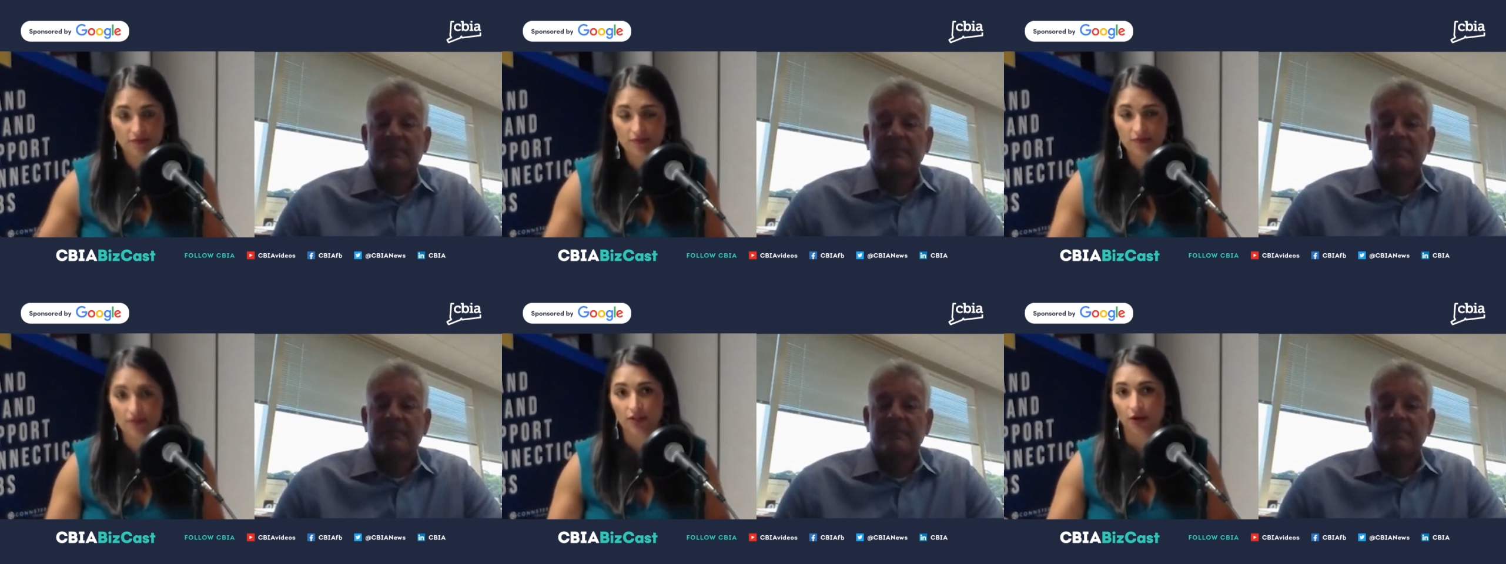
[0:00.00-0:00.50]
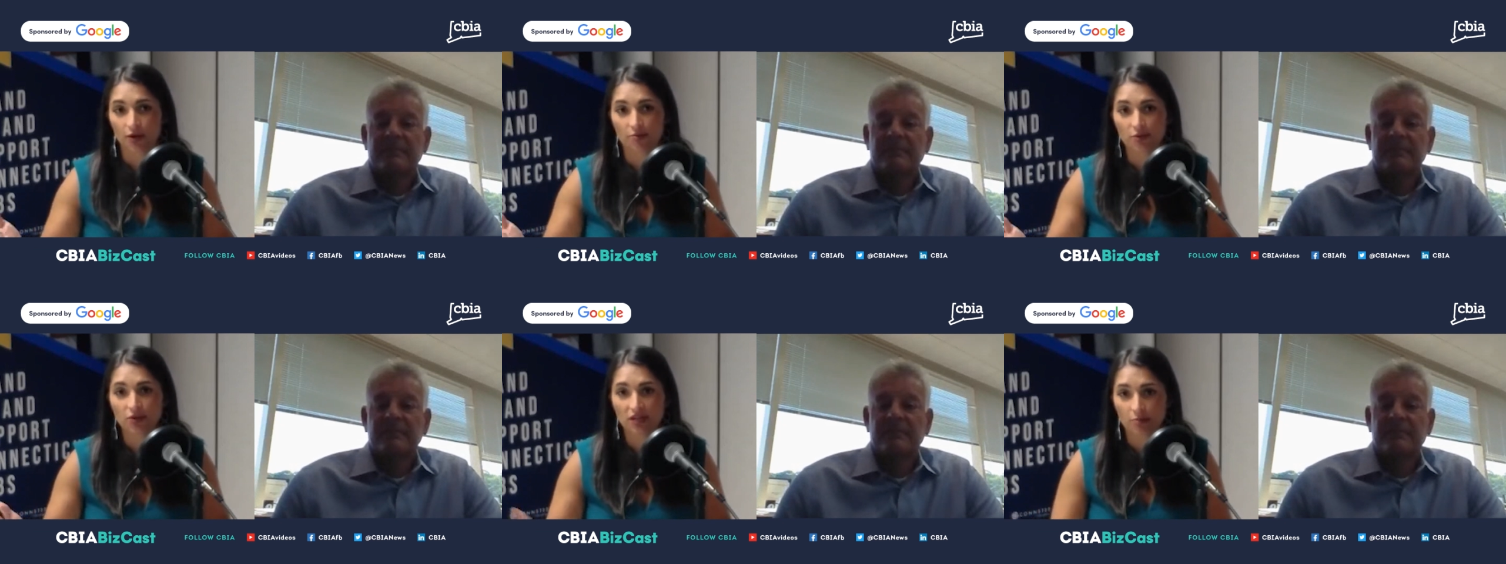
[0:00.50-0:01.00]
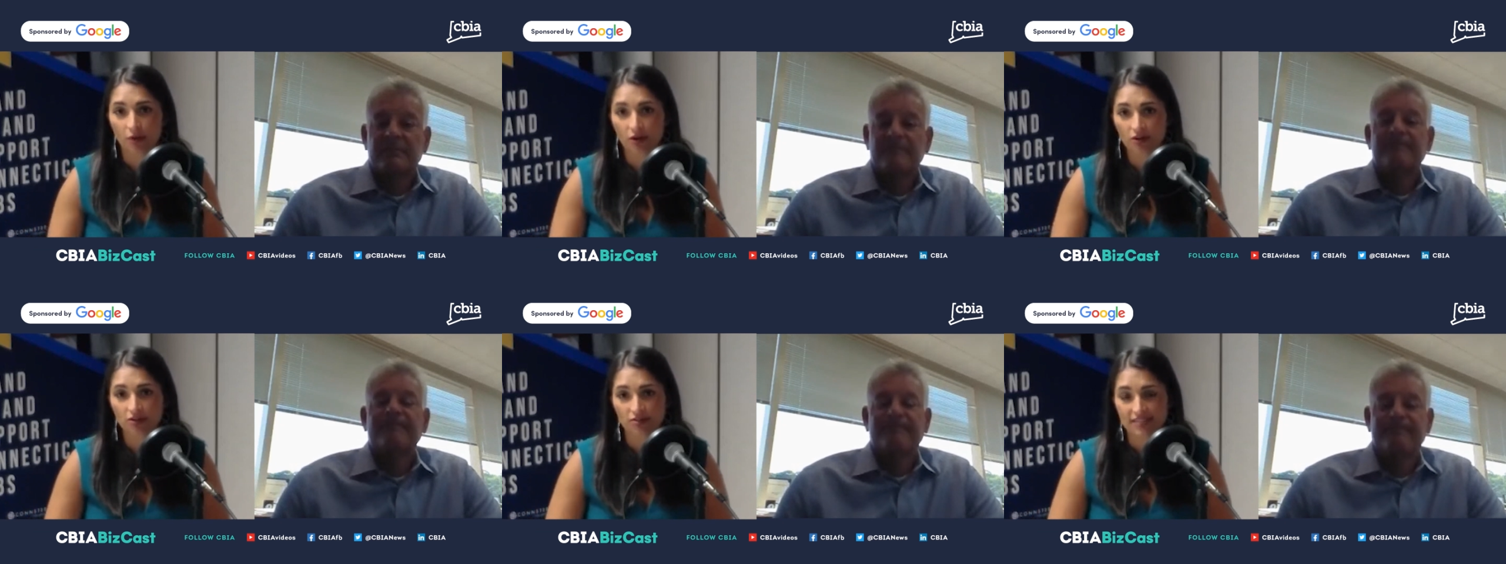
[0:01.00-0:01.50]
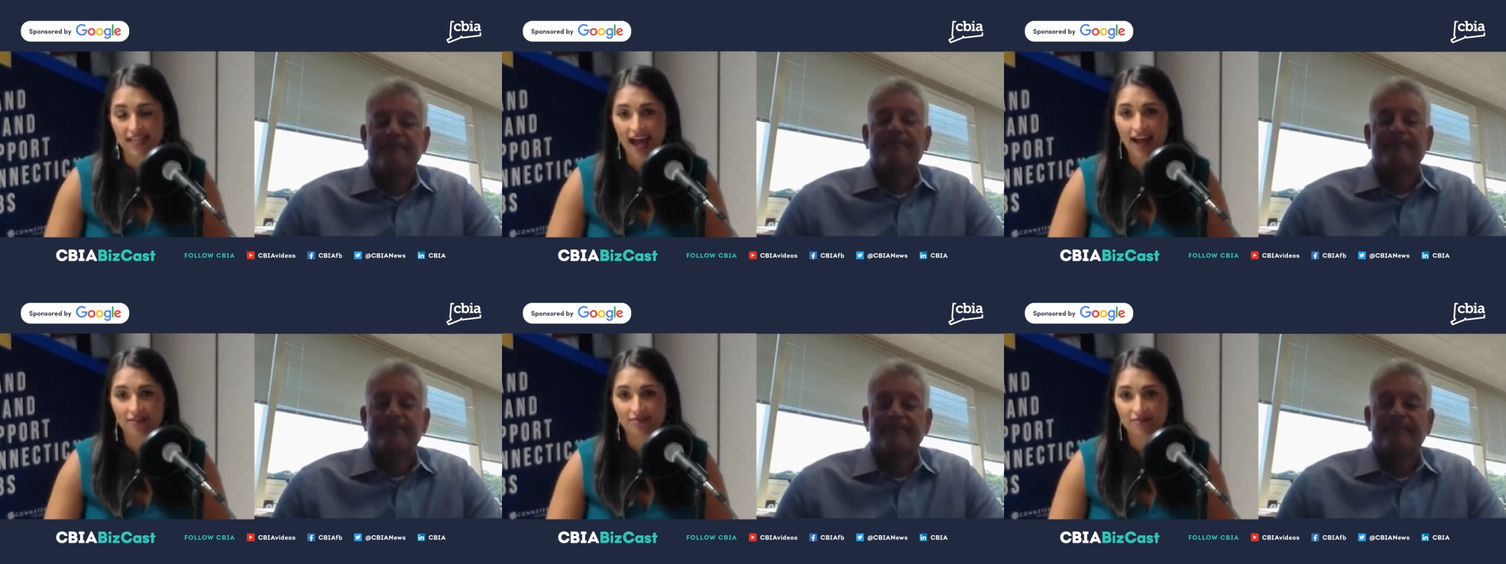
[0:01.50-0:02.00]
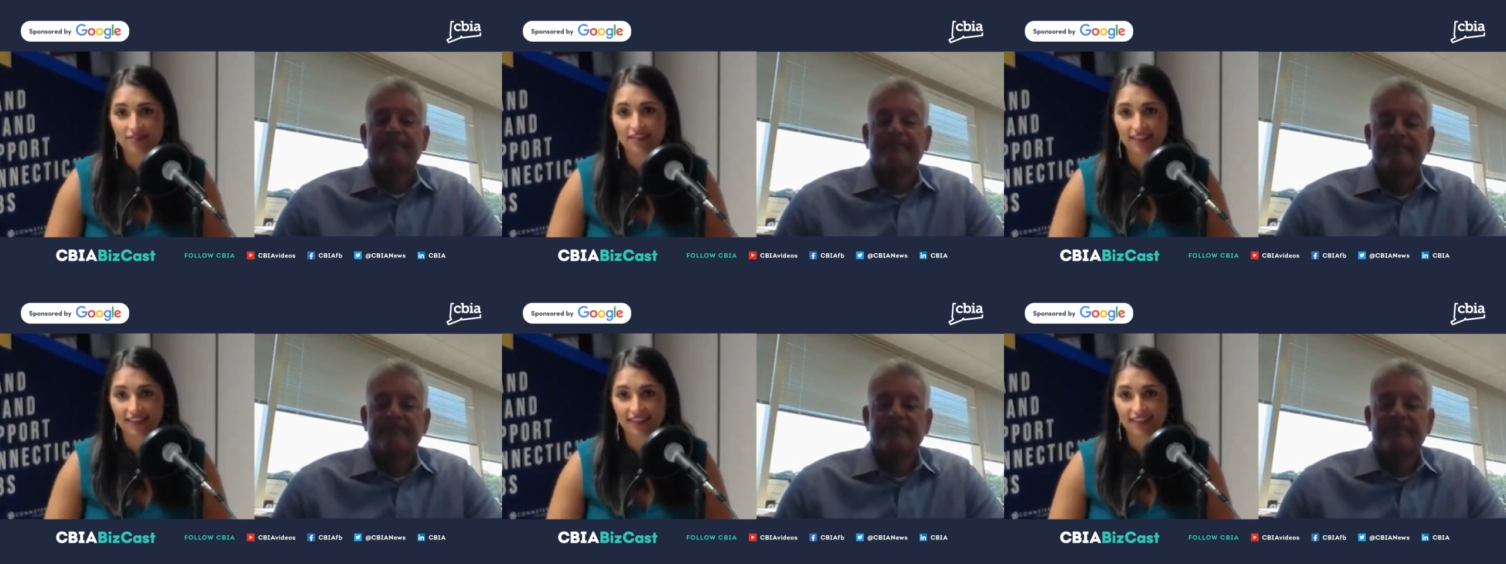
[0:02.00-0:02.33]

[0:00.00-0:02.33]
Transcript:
Speaker 1: you know, community partners have in the